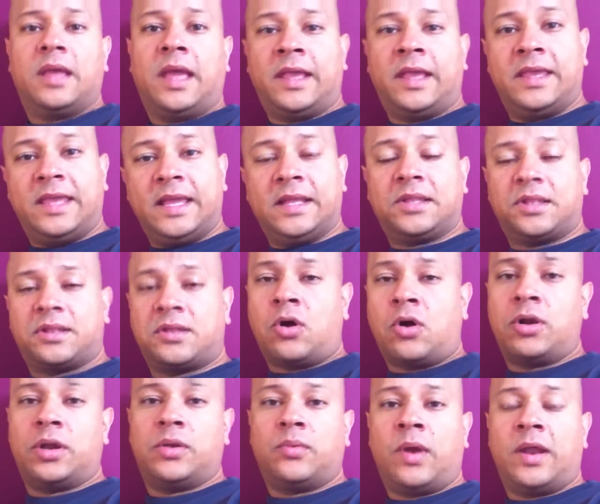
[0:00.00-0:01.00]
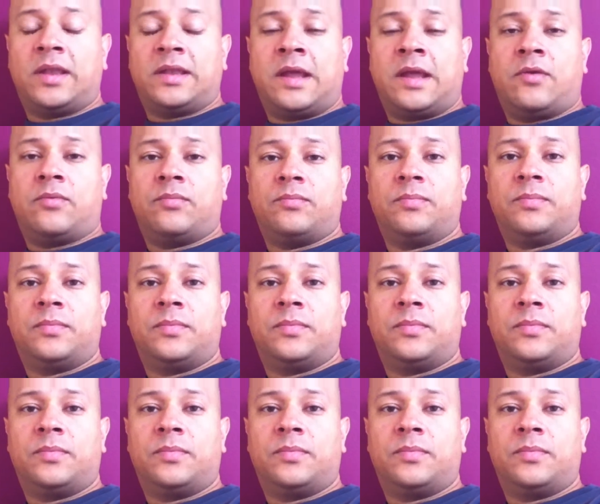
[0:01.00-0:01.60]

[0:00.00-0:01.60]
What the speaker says: and get started right now.